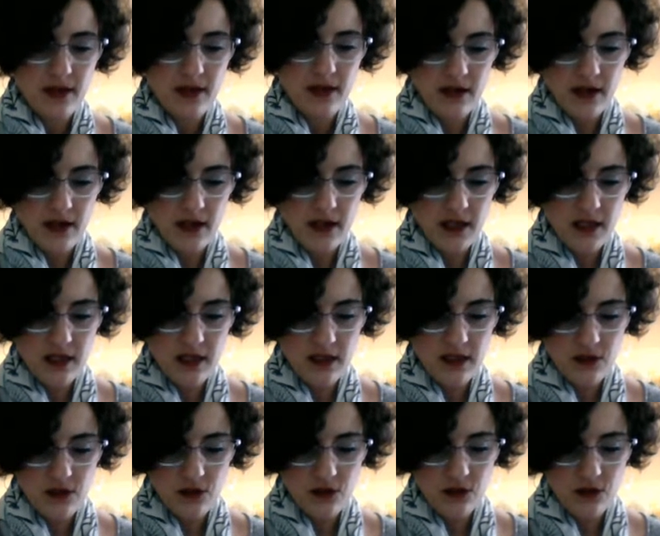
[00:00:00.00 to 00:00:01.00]
And I think
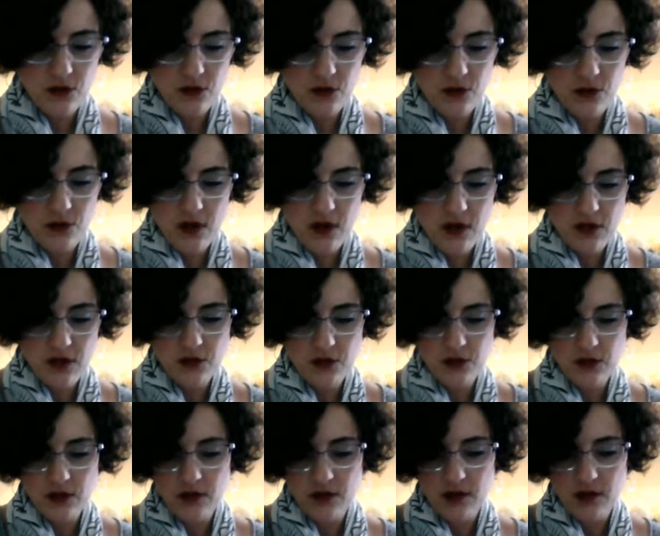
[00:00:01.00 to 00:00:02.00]
these are
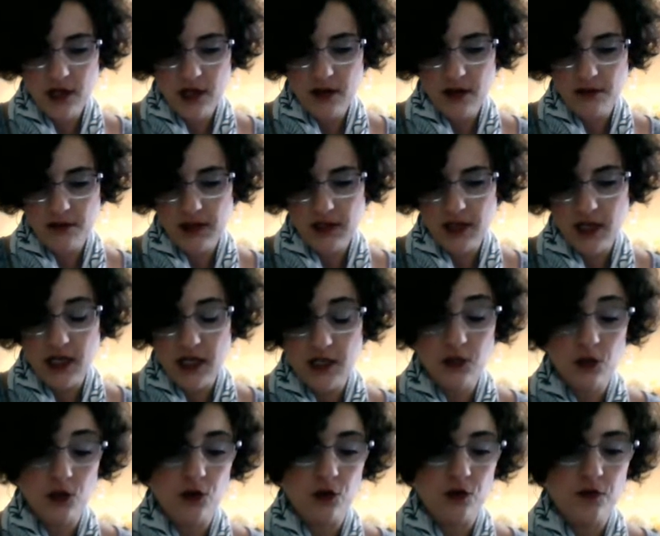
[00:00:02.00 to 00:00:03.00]
200 gram skeins.
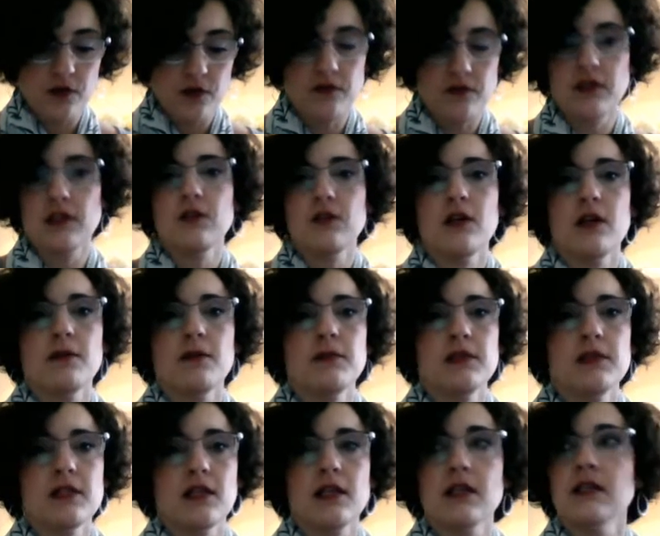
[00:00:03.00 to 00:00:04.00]
No, they're 50 gram
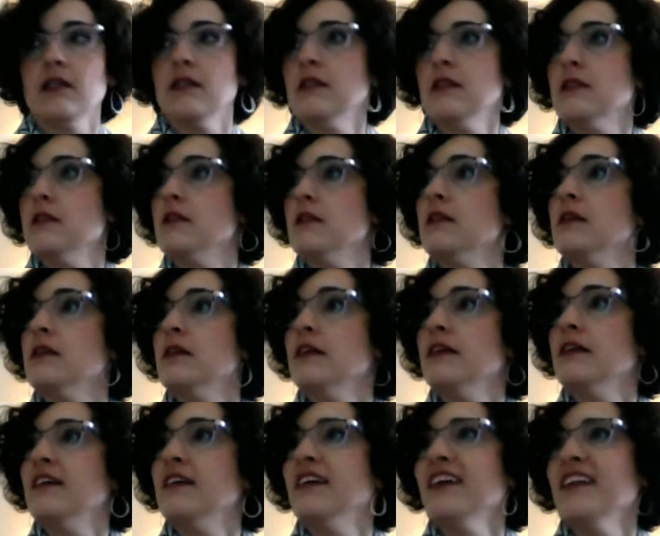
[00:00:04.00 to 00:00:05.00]
skeins.
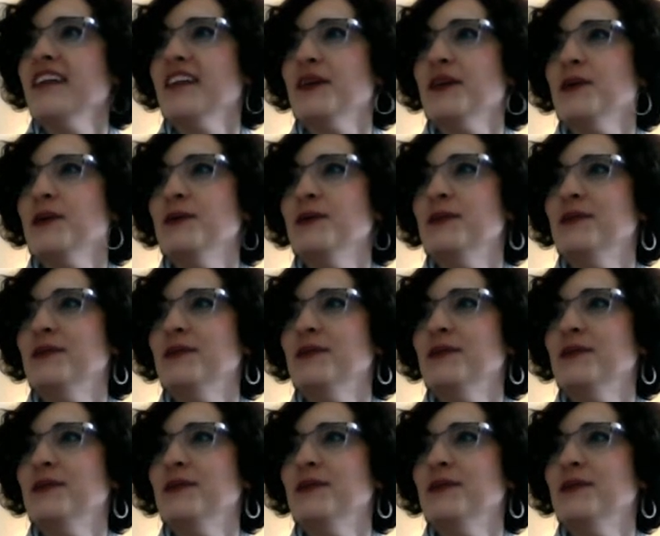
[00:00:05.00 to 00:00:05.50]
Hello.